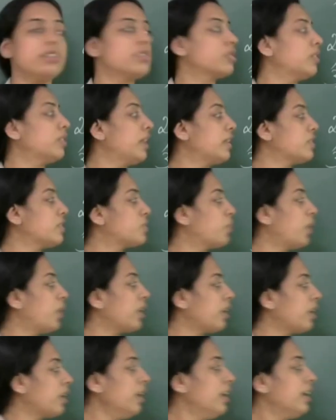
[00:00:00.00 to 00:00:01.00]
So, that is
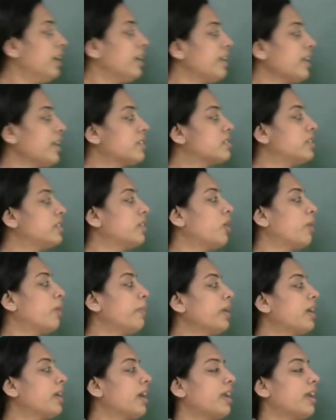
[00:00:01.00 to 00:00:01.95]
what our next topic,